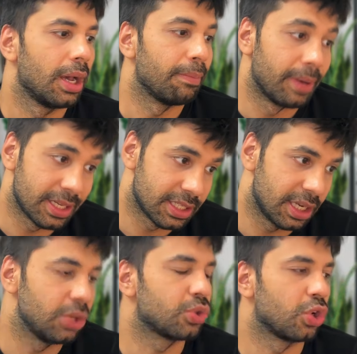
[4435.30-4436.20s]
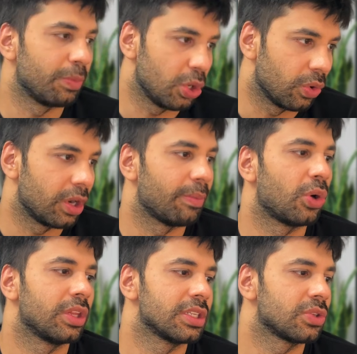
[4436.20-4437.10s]
But still, you should be known
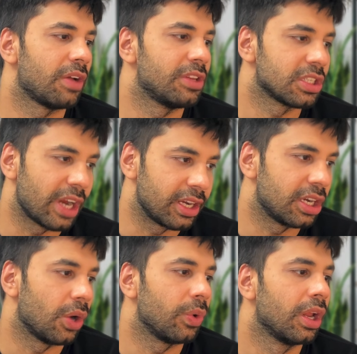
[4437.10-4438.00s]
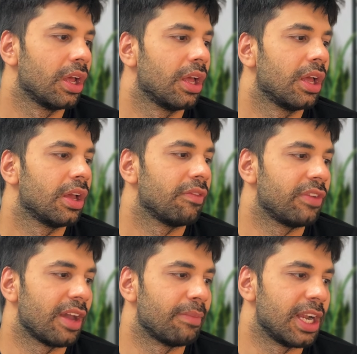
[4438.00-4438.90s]
about this. So I will just write it down. We
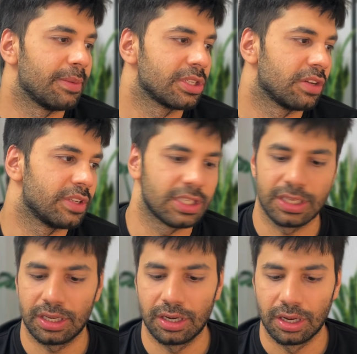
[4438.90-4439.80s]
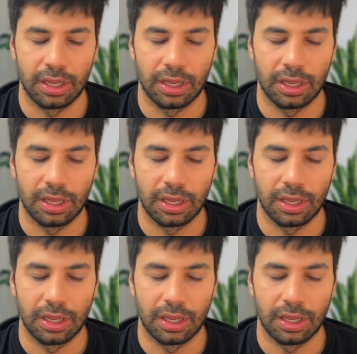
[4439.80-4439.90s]
have multiple services here.